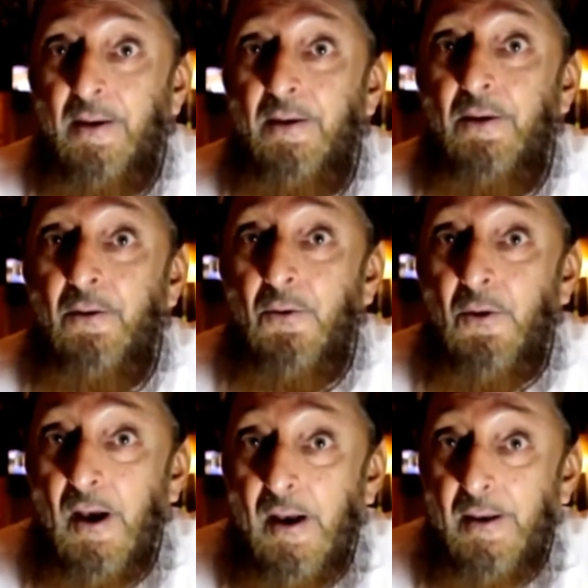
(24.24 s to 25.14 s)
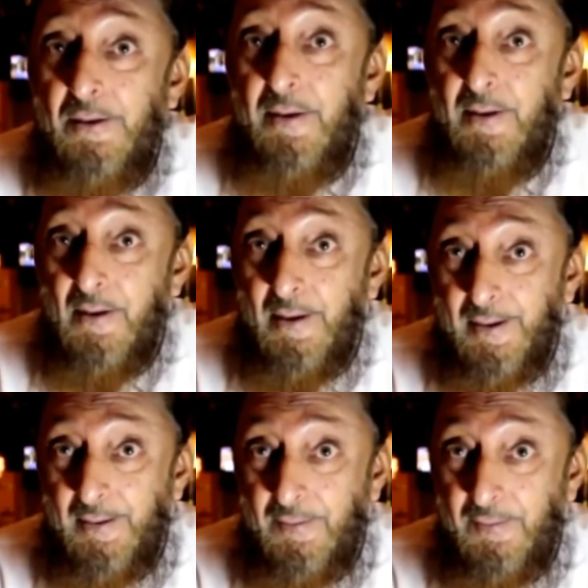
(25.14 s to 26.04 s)
That the Quran
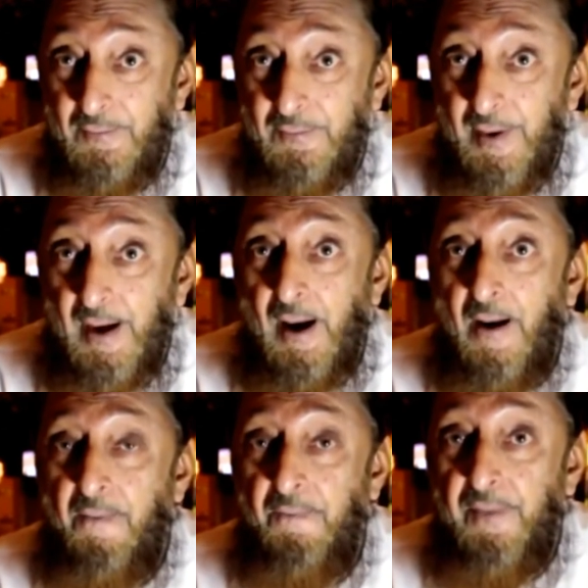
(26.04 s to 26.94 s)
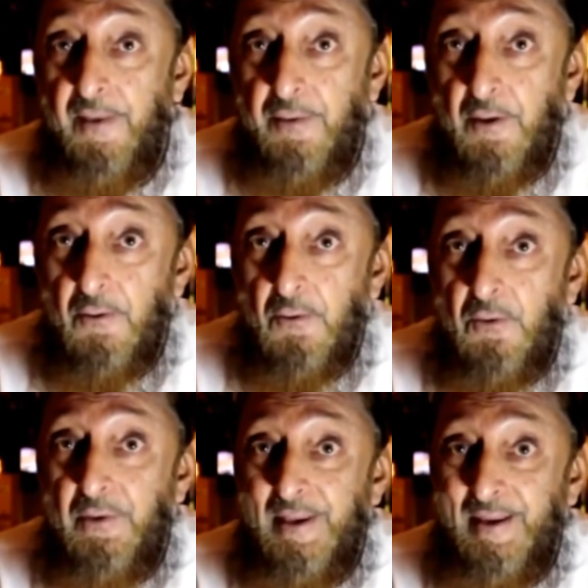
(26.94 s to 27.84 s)
declares that the
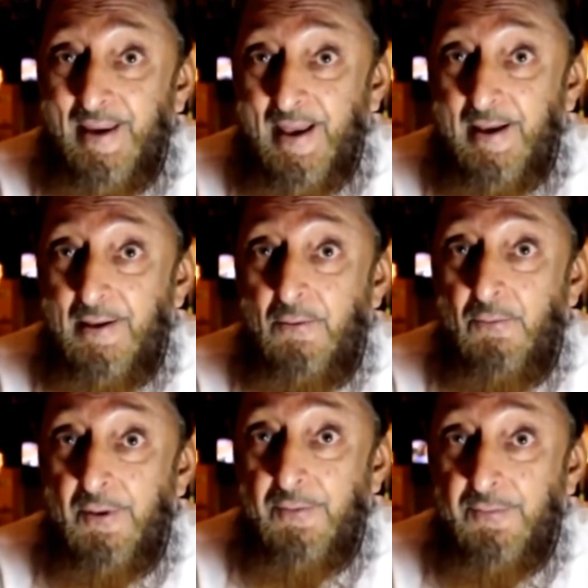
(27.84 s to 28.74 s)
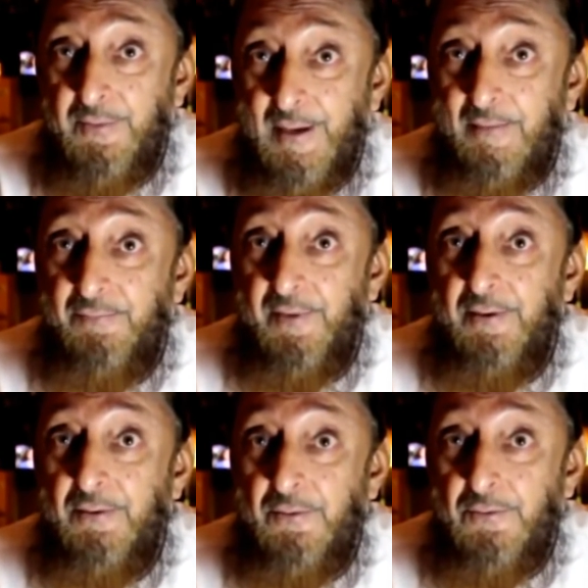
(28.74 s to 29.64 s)
Holy Land was
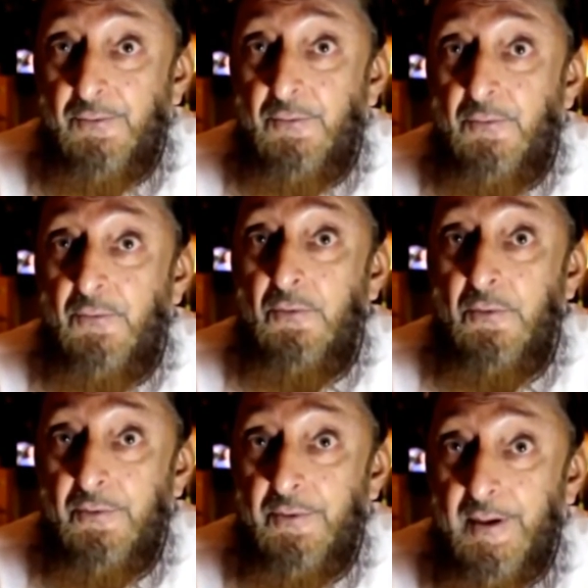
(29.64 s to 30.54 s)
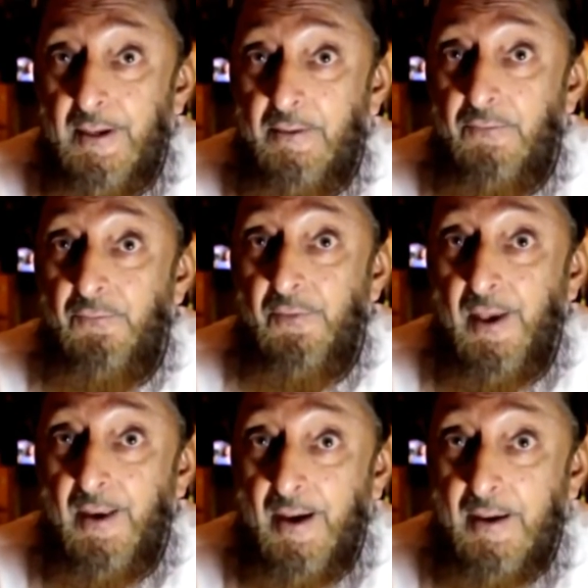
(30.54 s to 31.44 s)
given to the
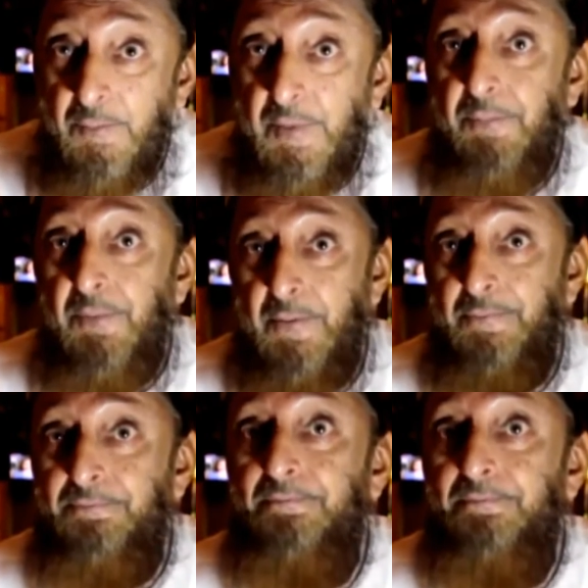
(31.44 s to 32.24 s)
Israelite people.